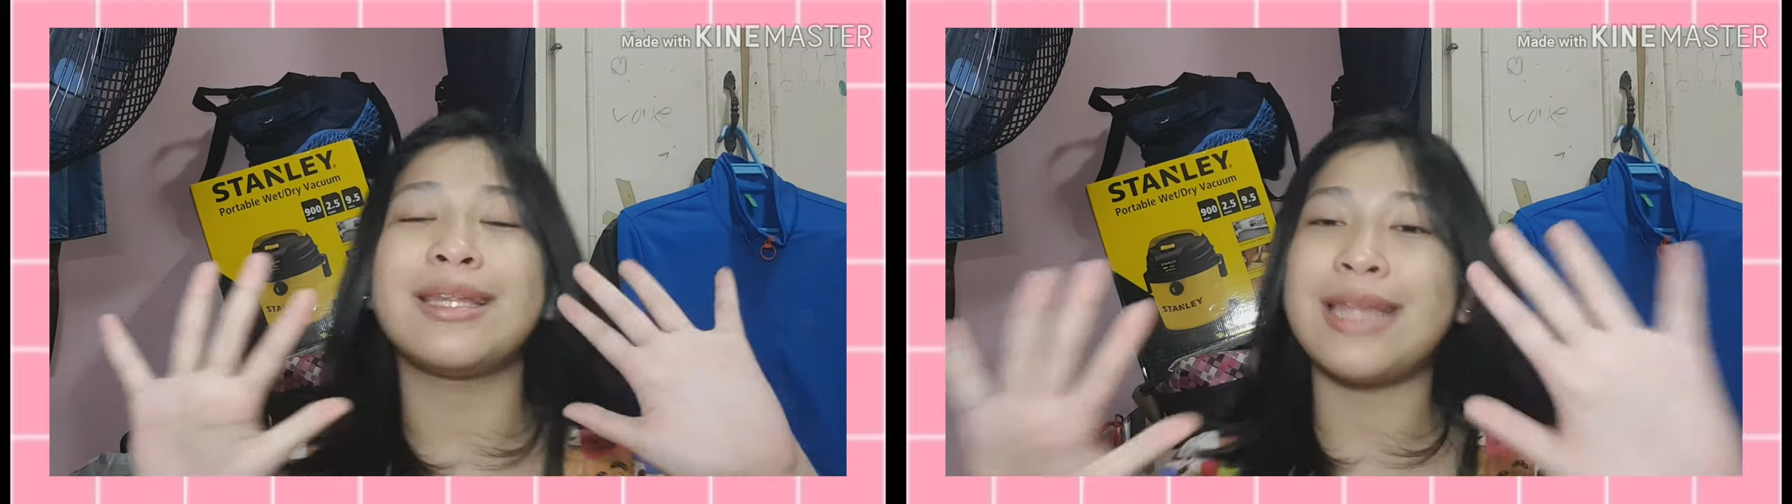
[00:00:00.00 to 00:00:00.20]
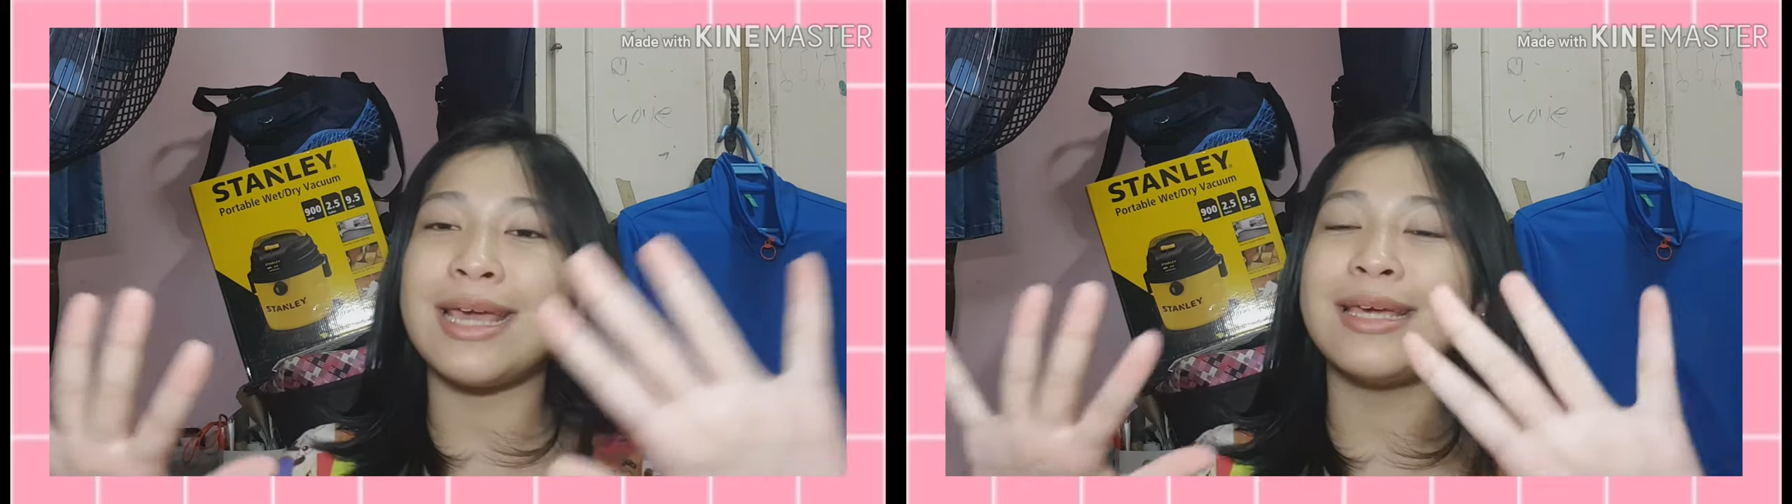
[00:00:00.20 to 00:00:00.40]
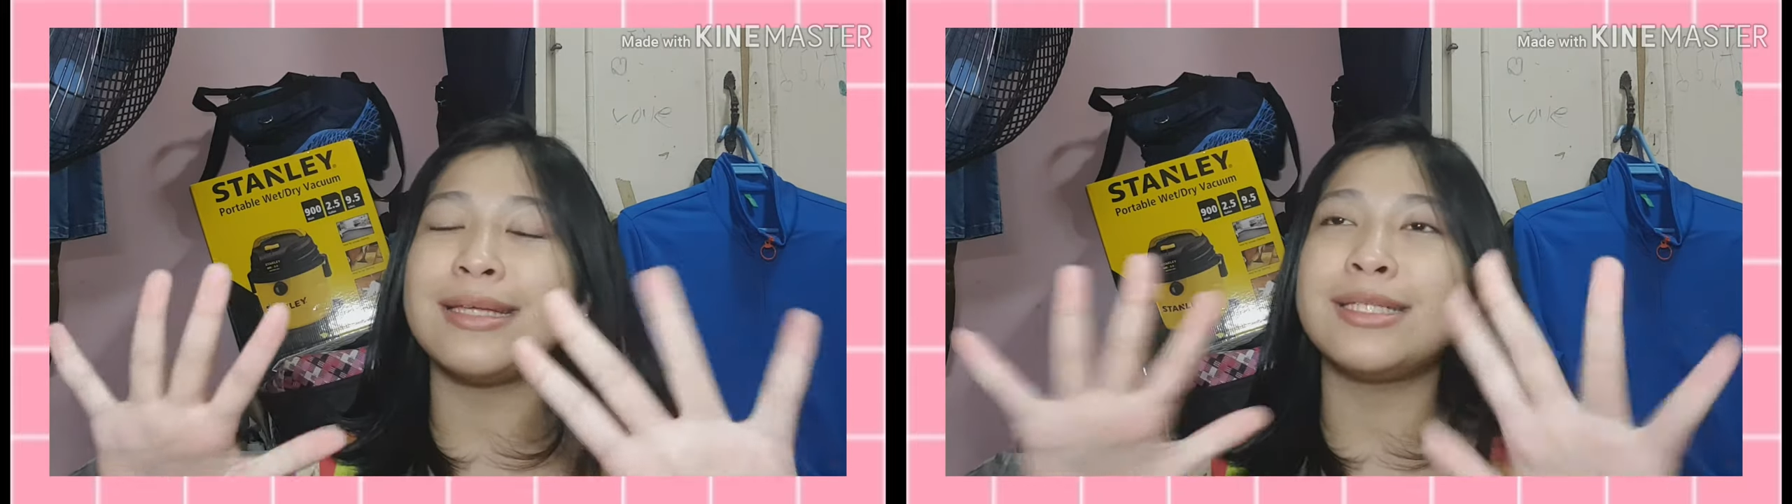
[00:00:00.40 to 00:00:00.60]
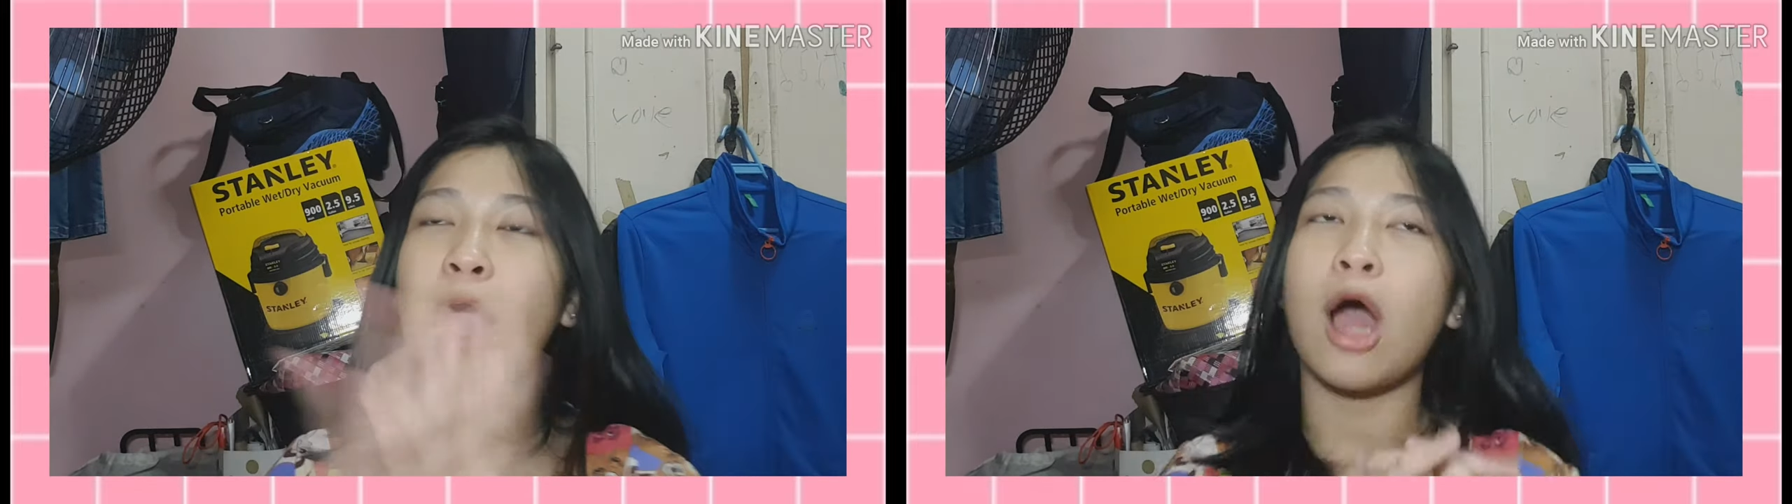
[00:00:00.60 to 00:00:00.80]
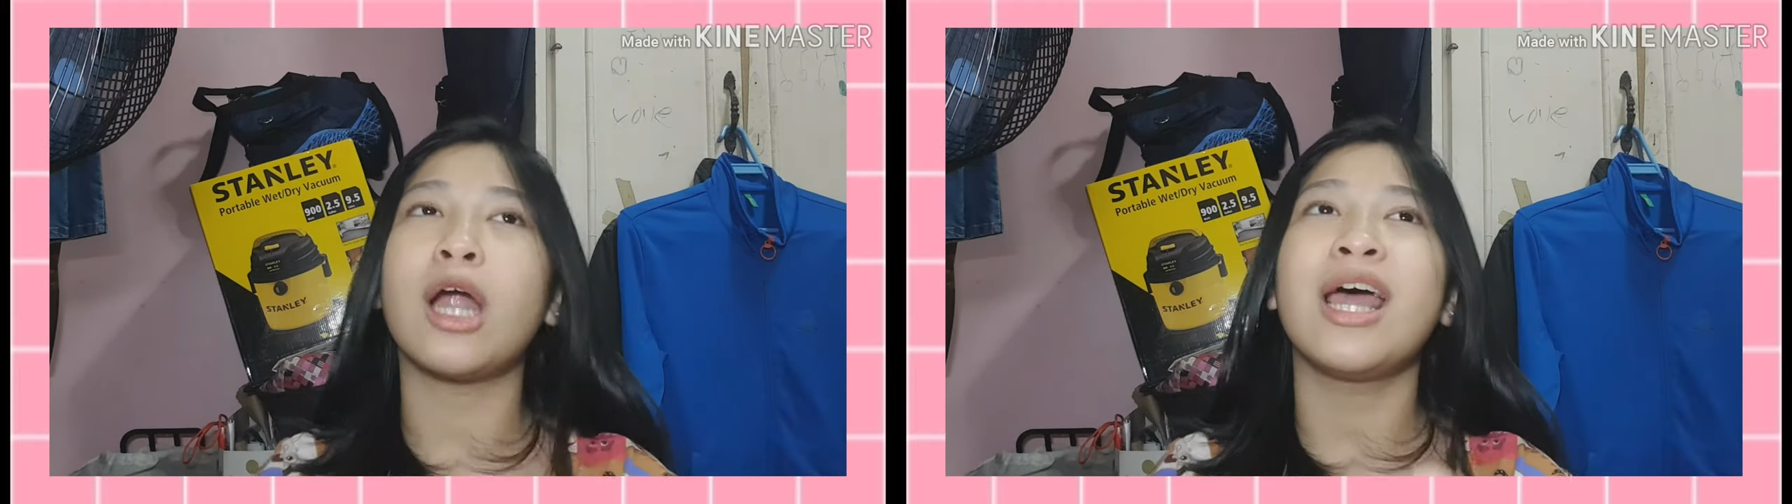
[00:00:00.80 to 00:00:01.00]
days
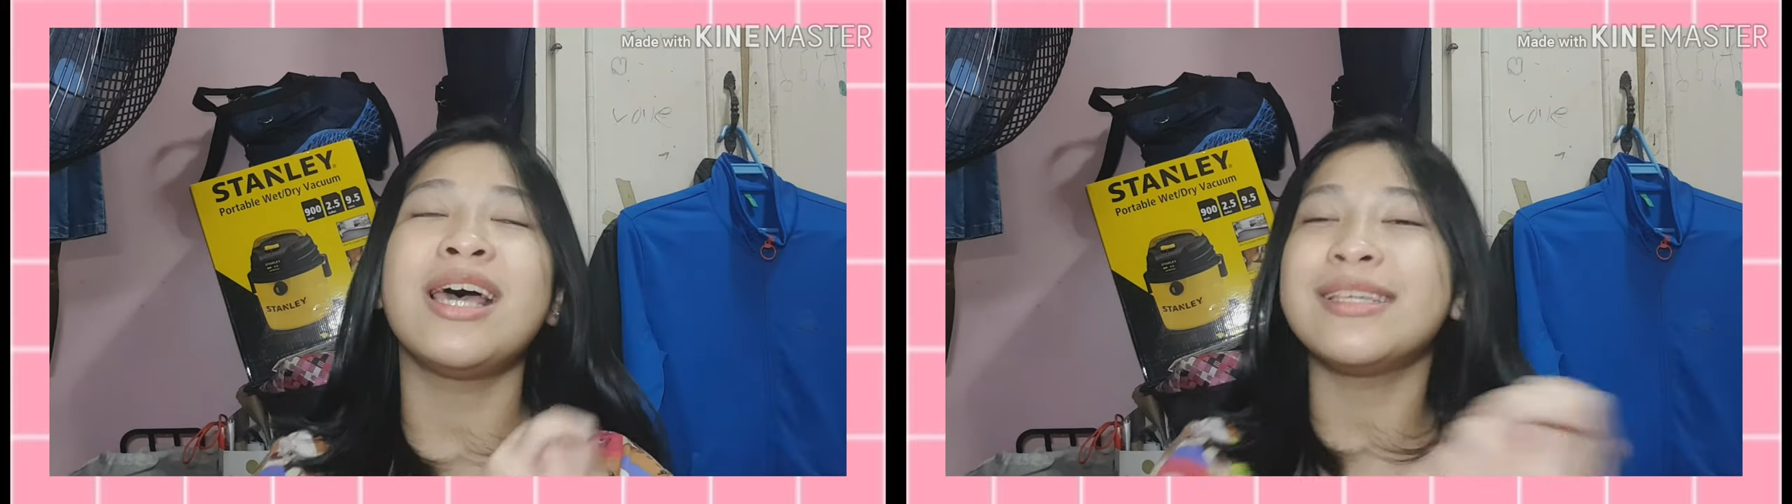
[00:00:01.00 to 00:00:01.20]
are